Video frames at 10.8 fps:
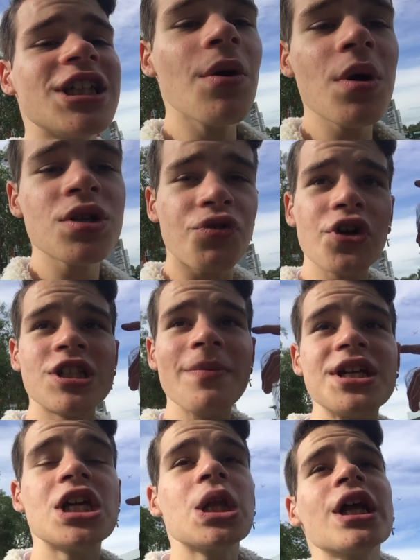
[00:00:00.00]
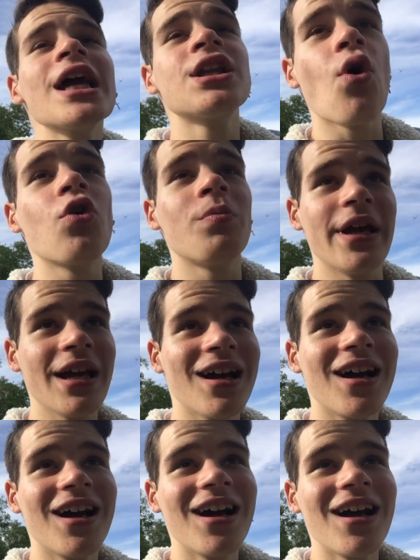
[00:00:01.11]
C was rude to me. She literally ignored me.
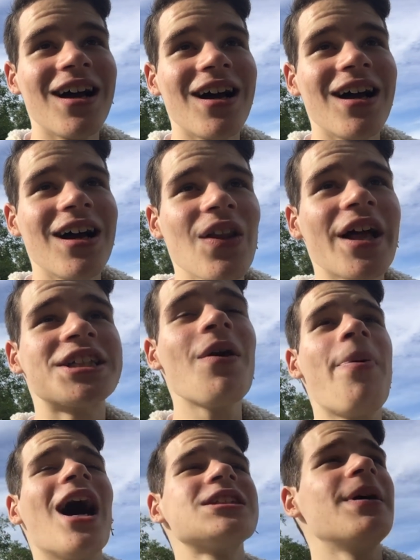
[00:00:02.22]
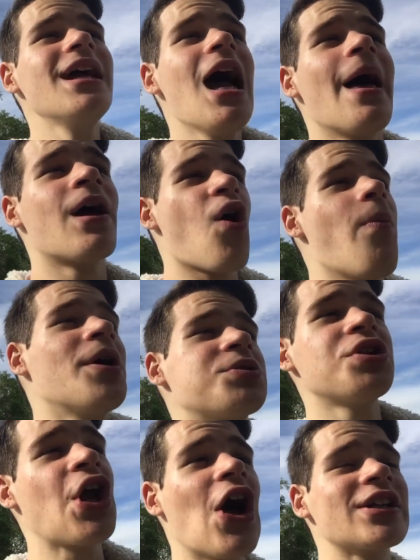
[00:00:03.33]
Like, she went past me, and got all
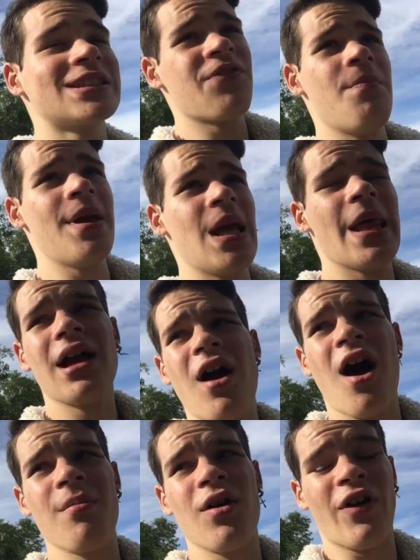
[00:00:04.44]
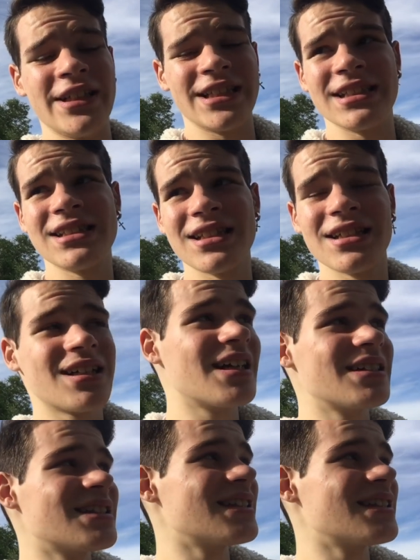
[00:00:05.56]
pictures of girls except for me. Like, um, racist. Racist.